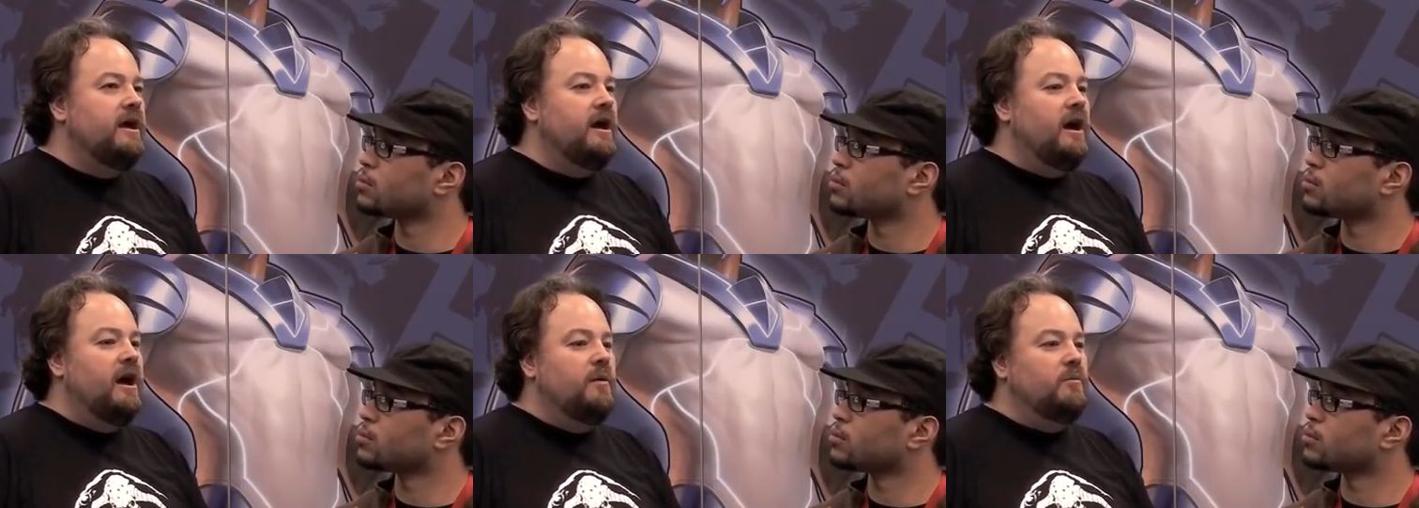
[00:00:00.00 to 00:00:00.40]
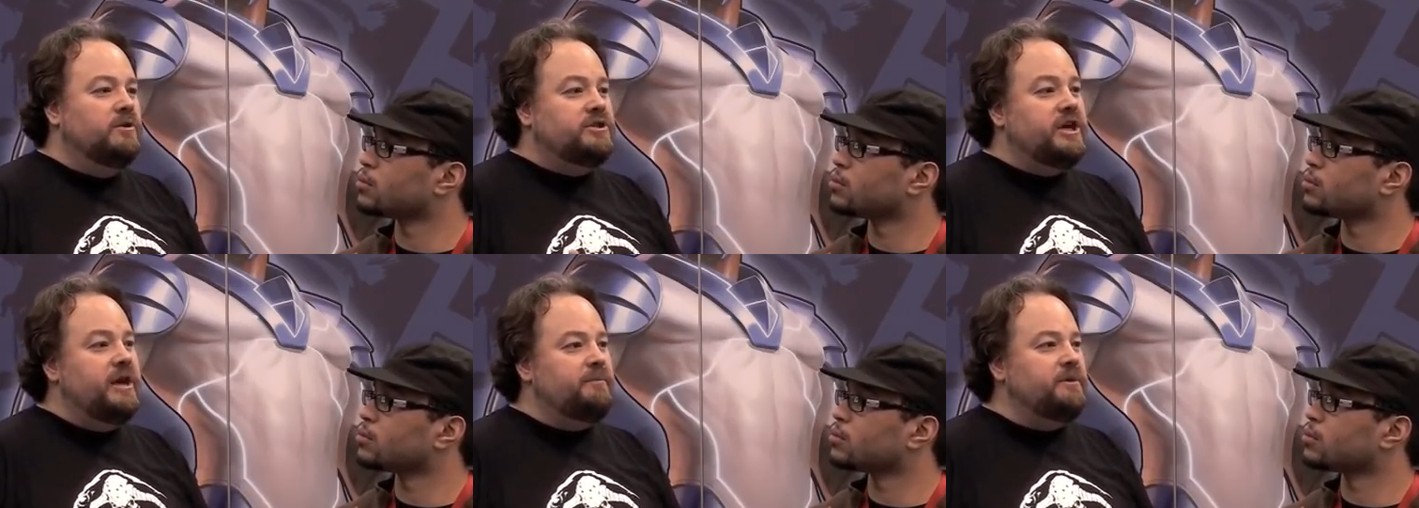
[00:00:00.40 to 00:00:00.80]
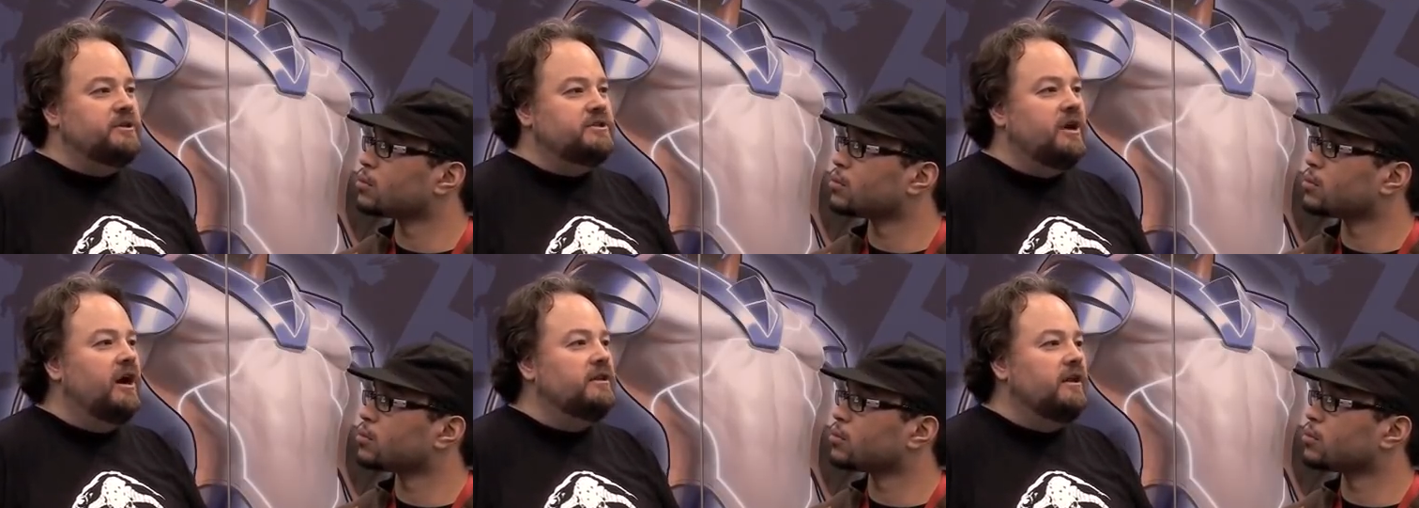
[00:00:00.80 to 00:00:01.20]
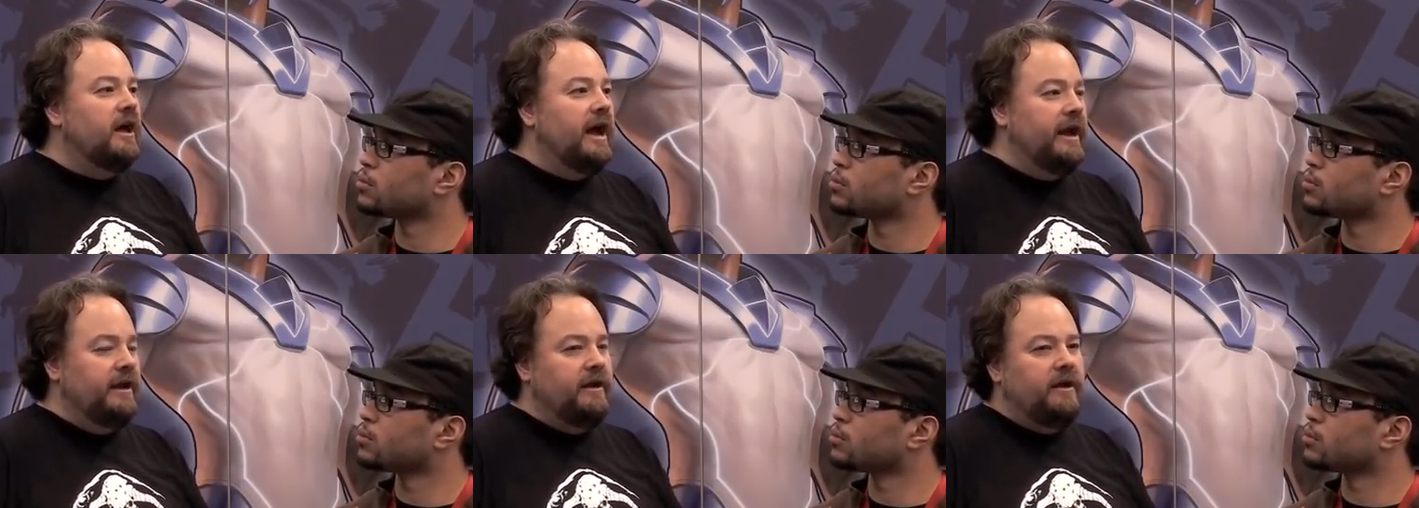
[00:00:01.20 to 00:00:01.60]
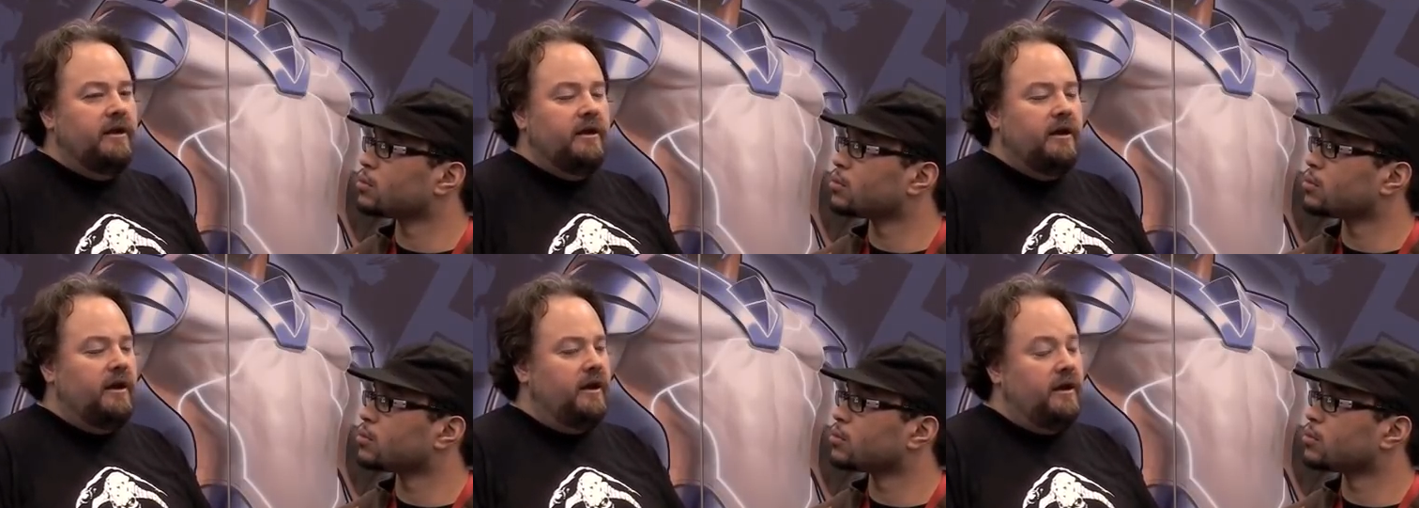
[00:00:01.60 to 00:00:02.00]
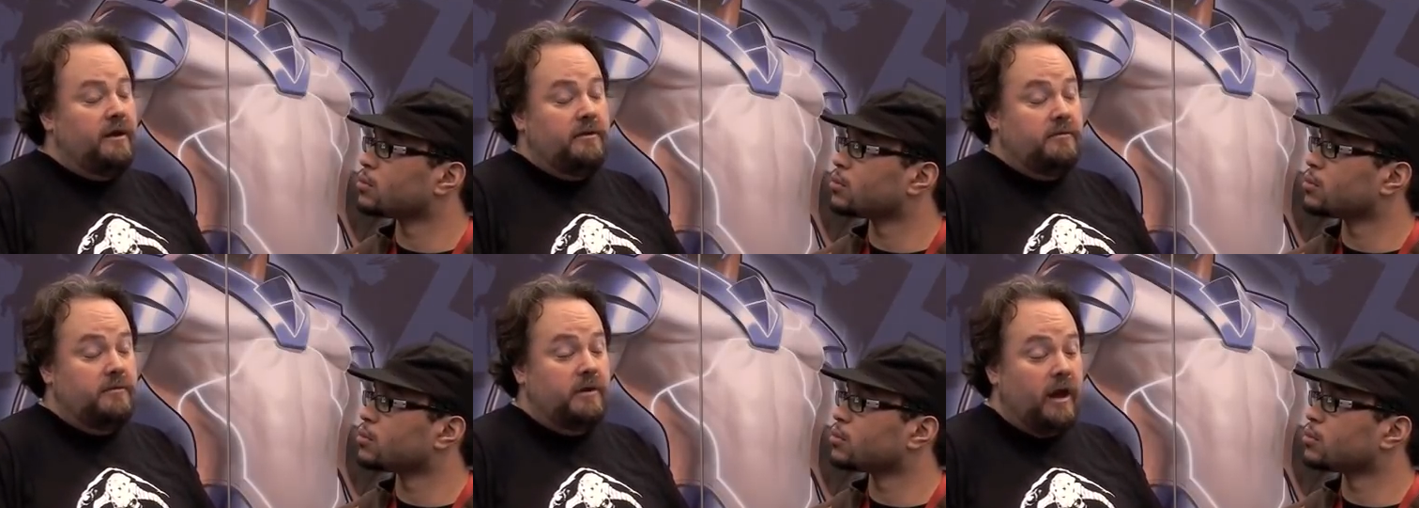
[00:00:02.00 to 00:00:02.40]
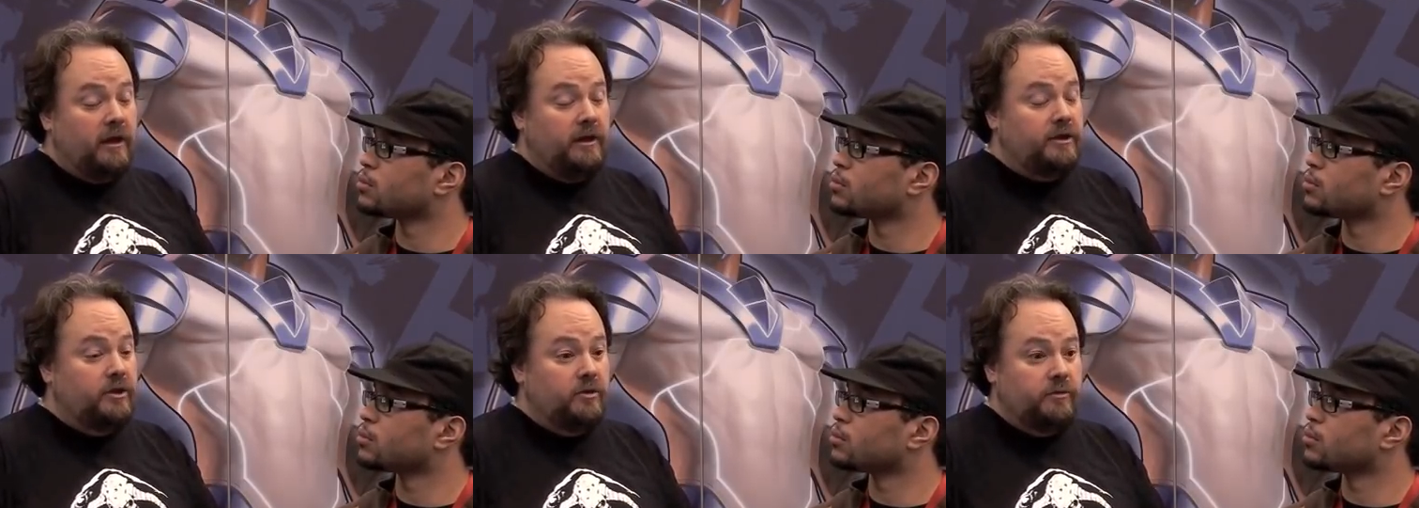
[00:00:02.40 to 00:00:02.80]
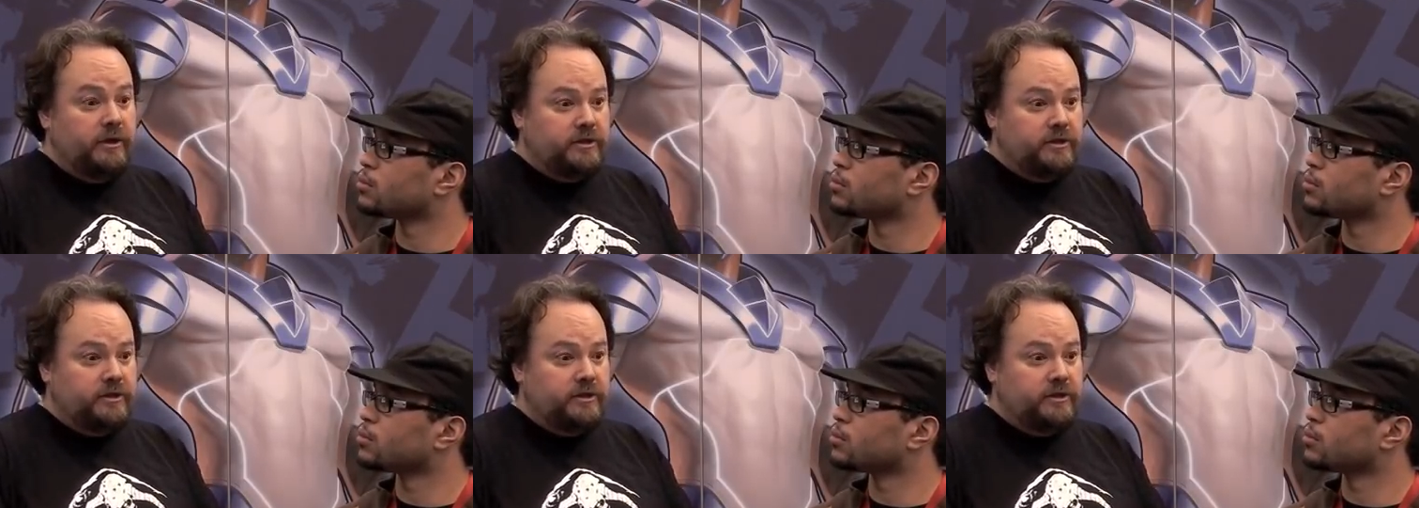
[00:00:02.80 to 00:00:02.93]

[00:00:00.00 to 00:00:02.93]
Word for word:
Speaker 1: Um, with Champions Online, uh, not only do you